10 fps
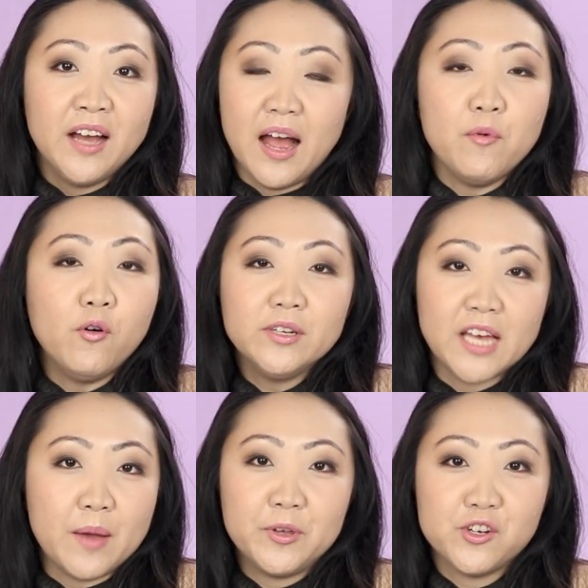I'm always
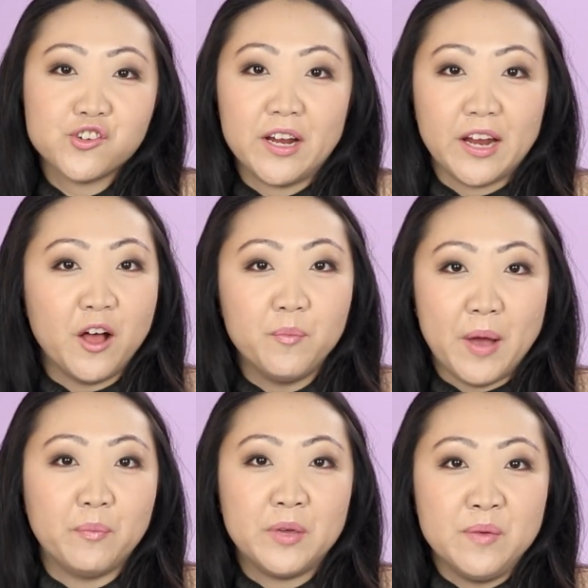happy to try to help
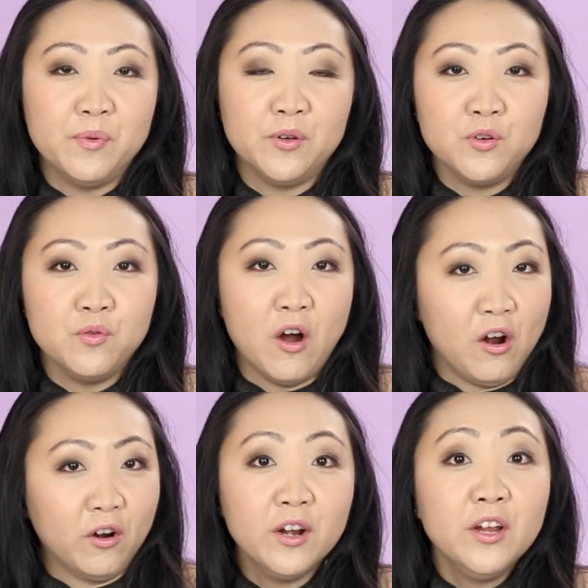out people who
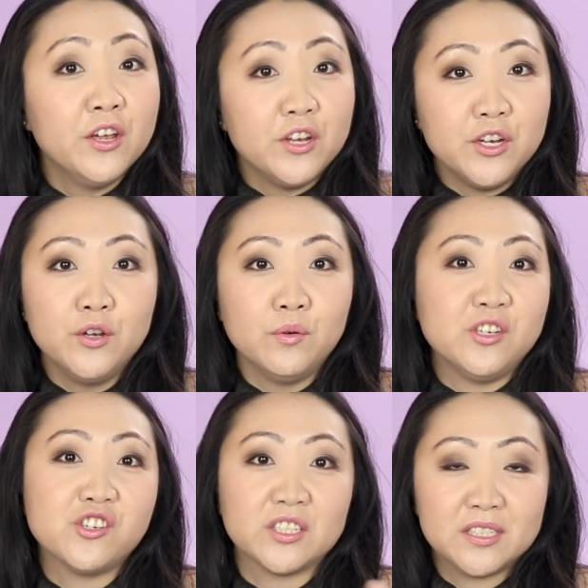are new
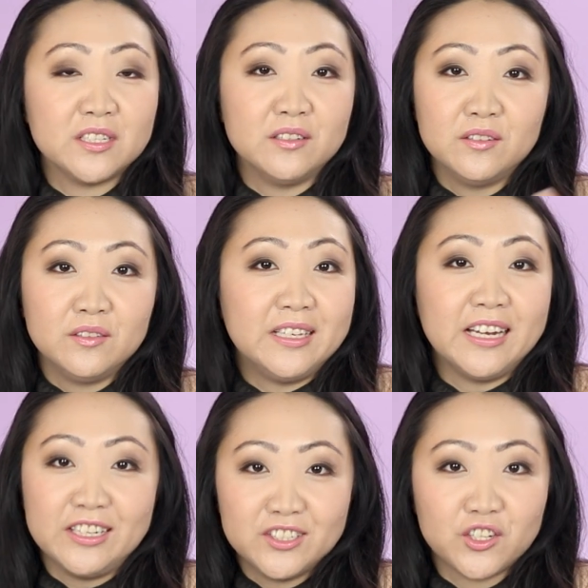and just
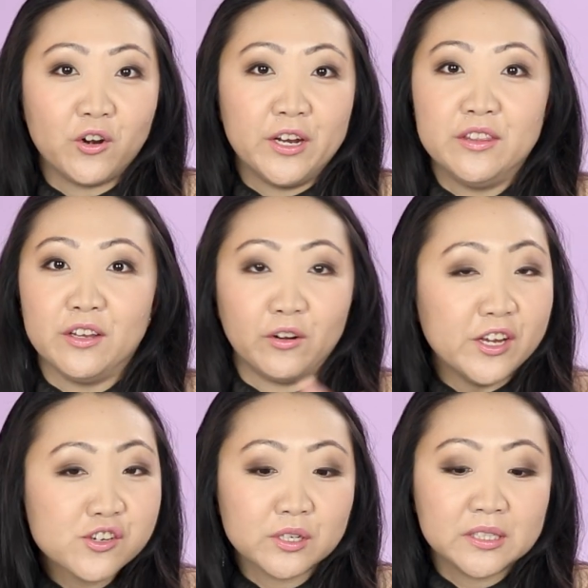getting started, they're
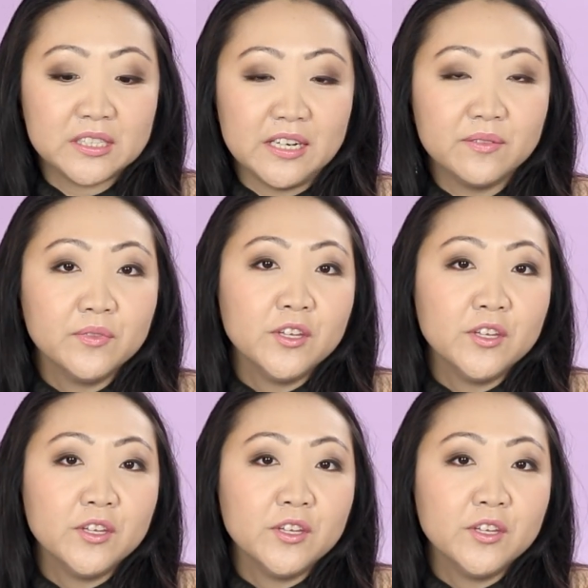interested.